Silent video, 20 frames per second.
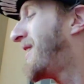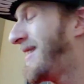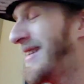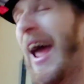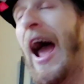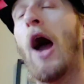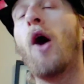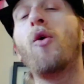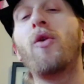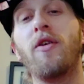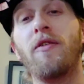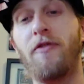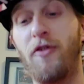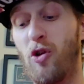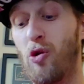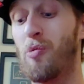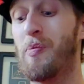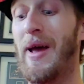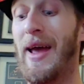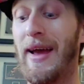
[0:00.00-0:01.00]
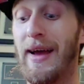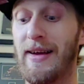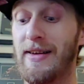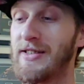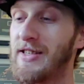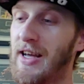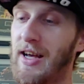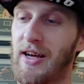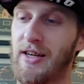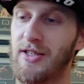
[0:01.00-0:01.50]
down a few pegs
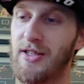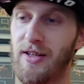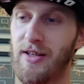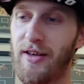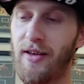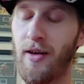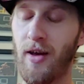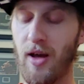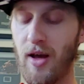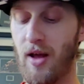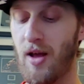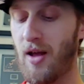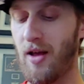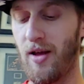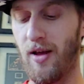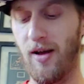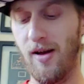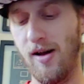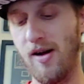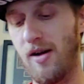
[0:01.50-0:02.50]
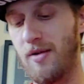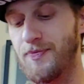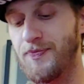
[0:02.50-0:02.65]
actually. The